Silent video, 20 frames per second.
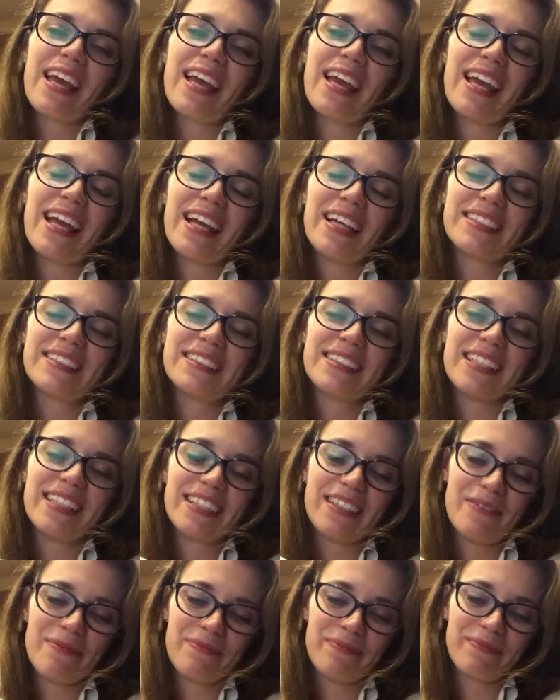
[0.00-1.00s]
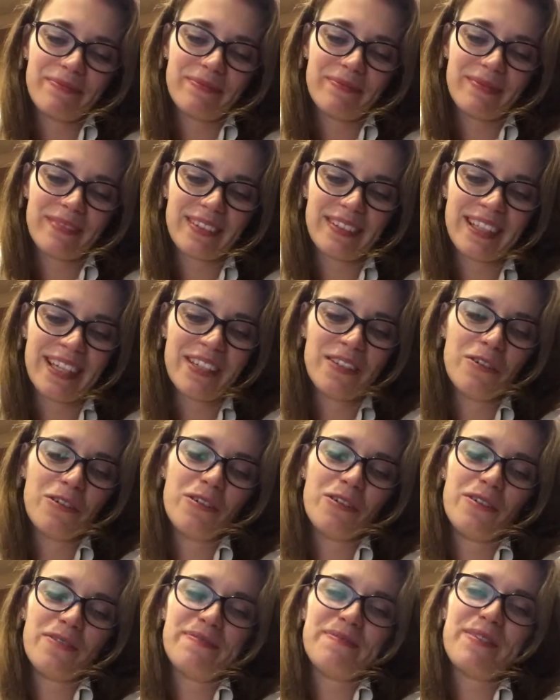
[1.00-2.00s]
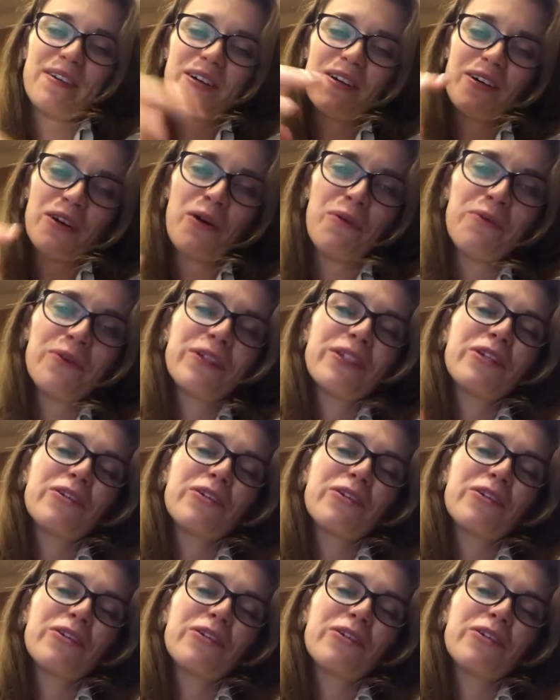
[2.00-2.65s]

and then hopefully